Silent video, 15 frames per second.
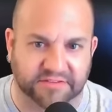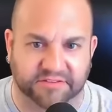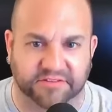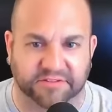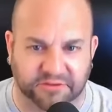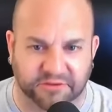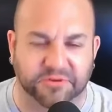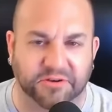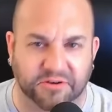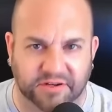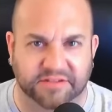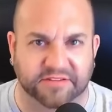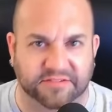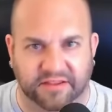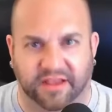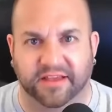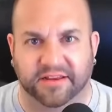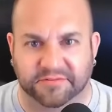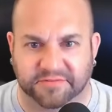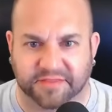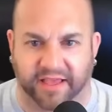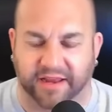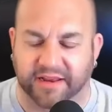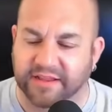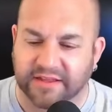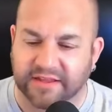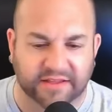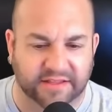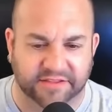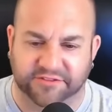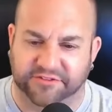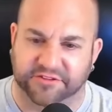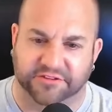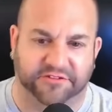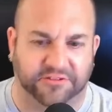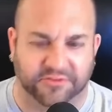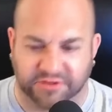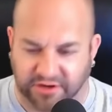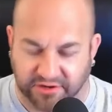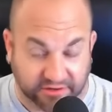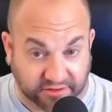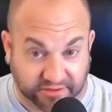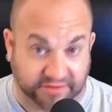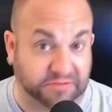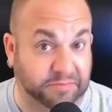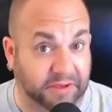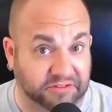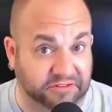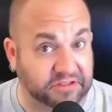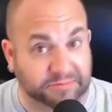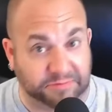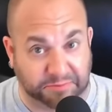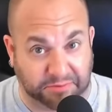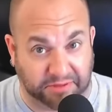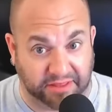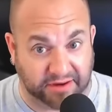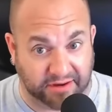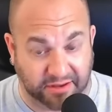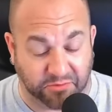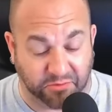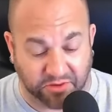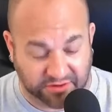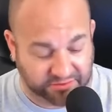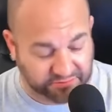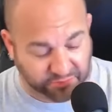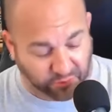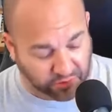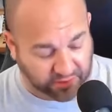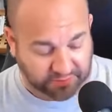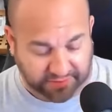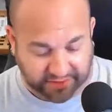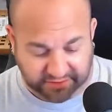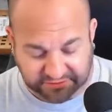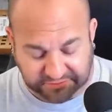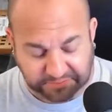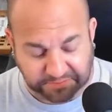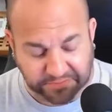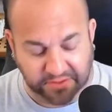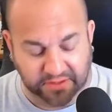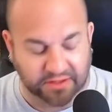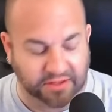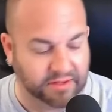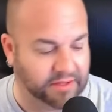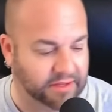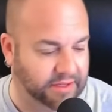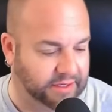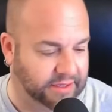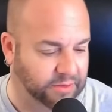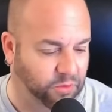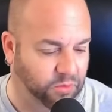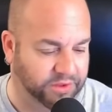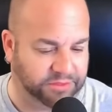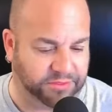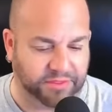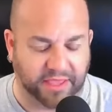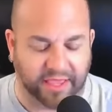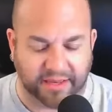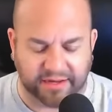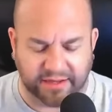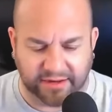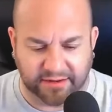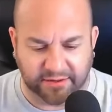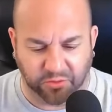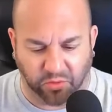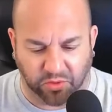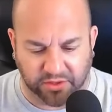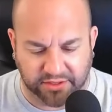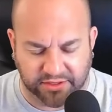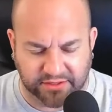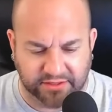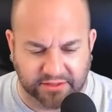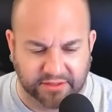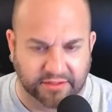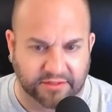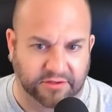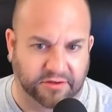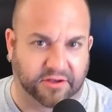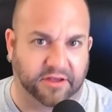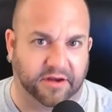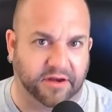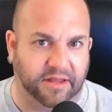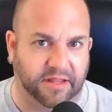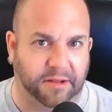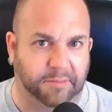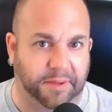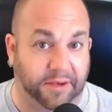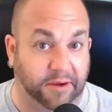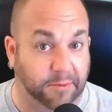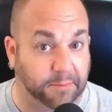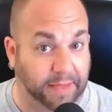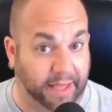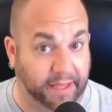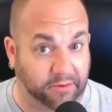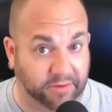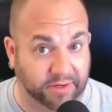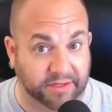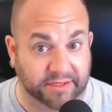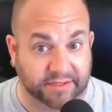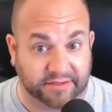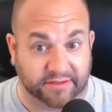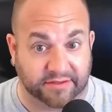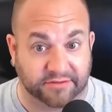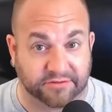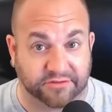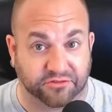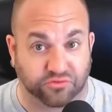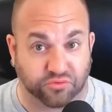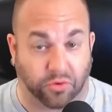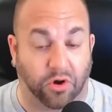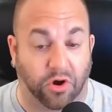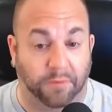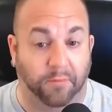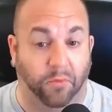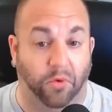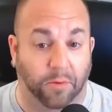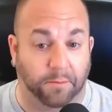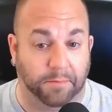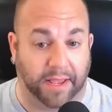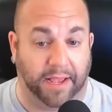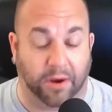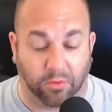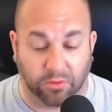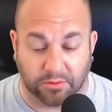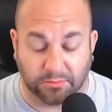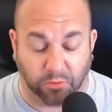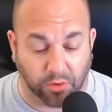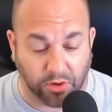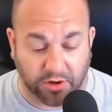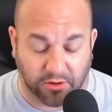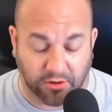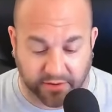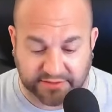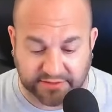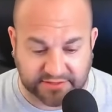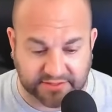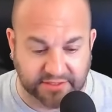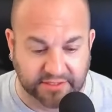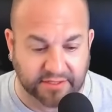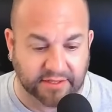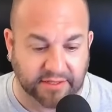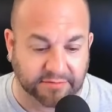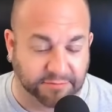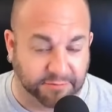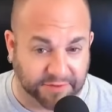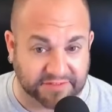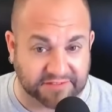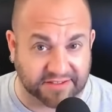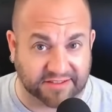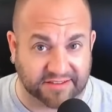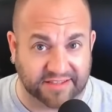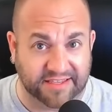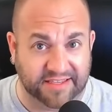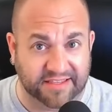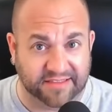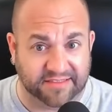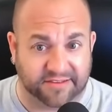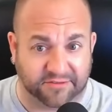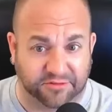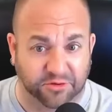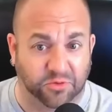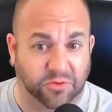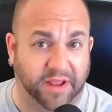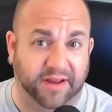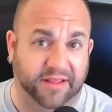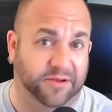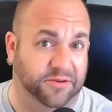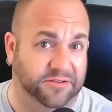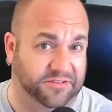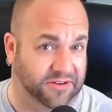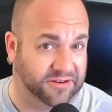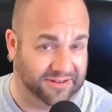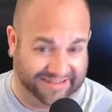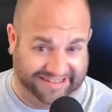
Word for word: the tuner inside of that is just so darn good, especially if you're planning on running 40 meters. With the 891, you're going to need a bigger battery. It does draw more power, more current. Physically, the two radios are